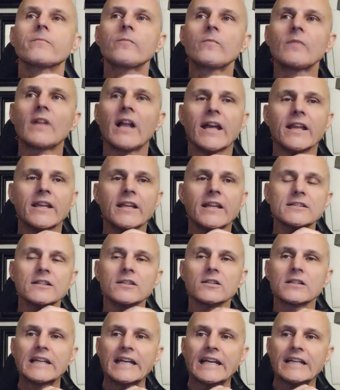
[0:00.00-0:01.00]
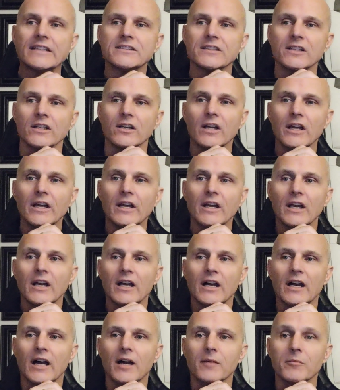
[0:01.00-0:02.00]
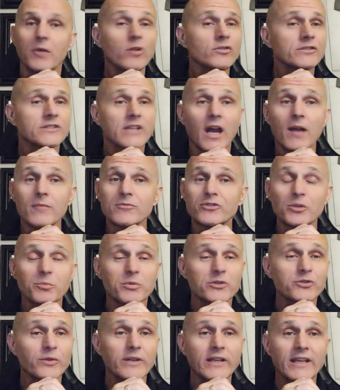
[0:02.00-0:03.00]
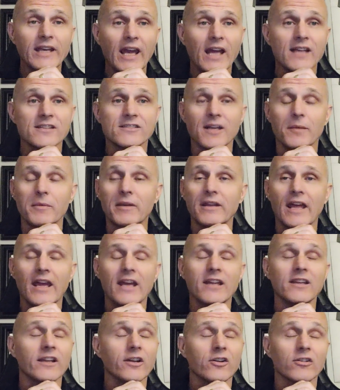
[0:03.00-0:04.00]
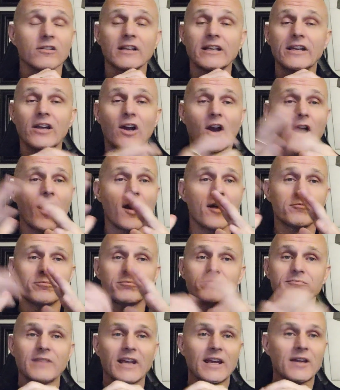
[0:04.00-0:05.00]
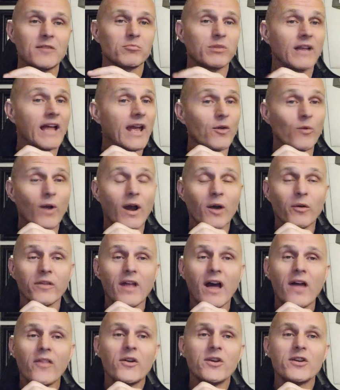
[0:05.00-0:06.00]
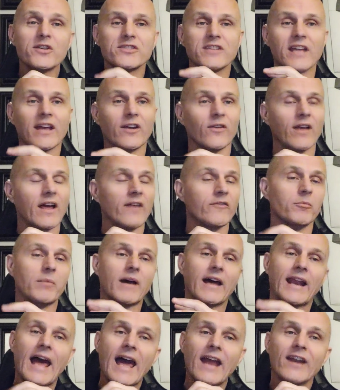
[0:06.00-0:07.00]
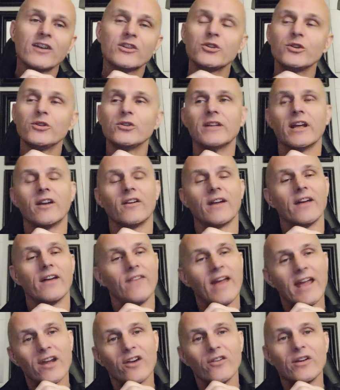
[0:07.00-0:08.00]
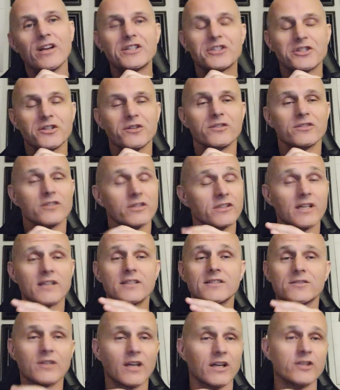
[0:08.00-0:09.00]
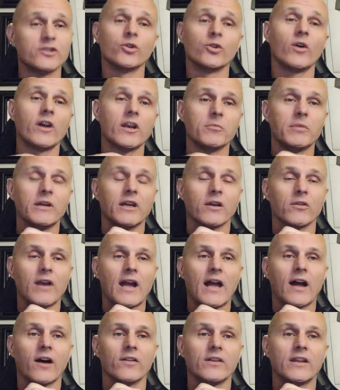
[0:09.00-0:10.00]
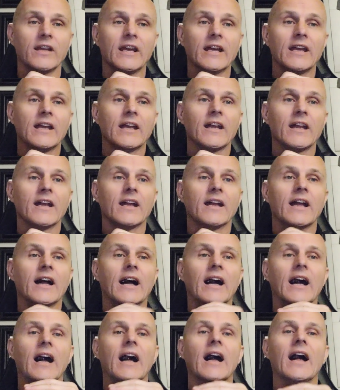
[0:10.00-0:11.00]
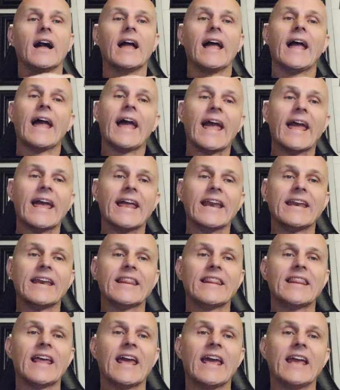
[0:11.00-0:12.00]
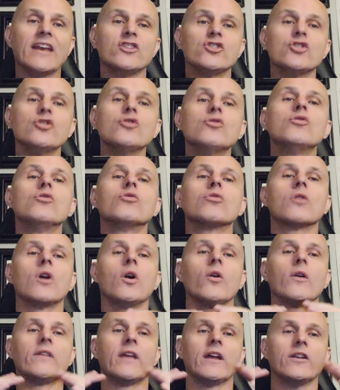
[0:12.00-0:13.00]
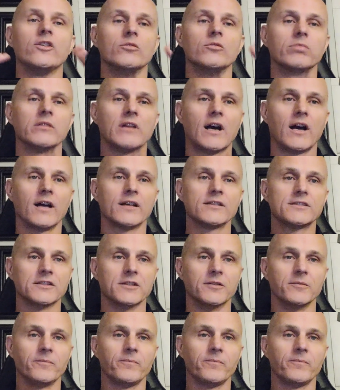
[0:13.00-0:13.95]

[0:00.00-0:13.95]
And these little kids are, uh, most times, super sweet kids. I mean, they literally are playing well with others. They don't have a bad attitude. They don't have anger issues. They're just a joy to be around. Uh, and they do grow and they do blossom.